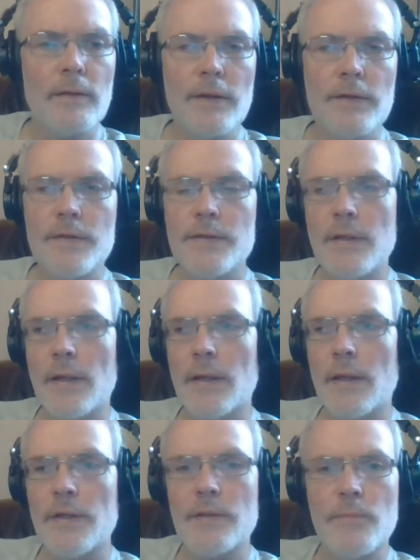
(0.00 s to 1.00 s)
It's
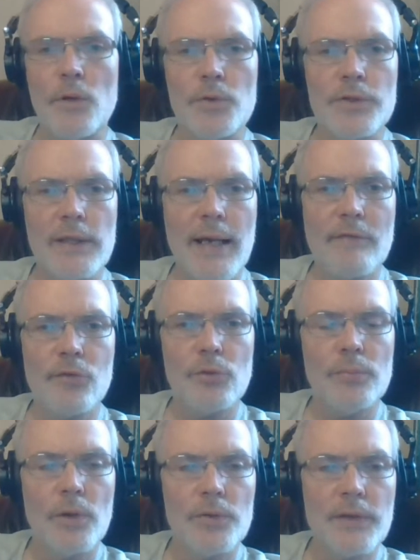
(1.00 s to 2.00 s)
a
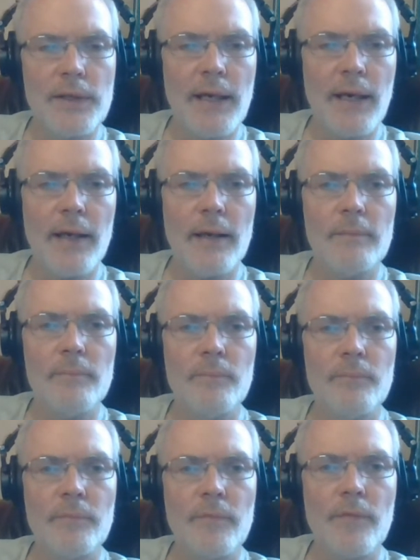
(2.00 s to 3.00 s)
multi-level, multi-layer
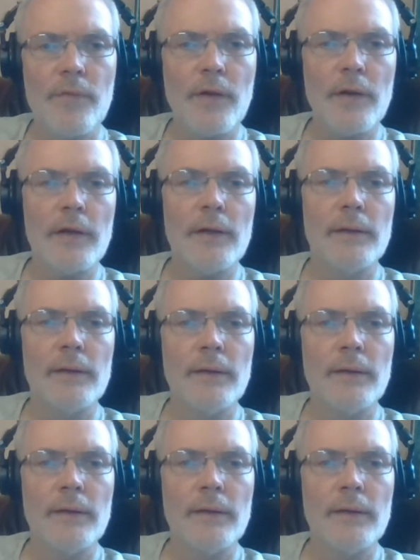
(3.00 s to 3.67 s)
thing.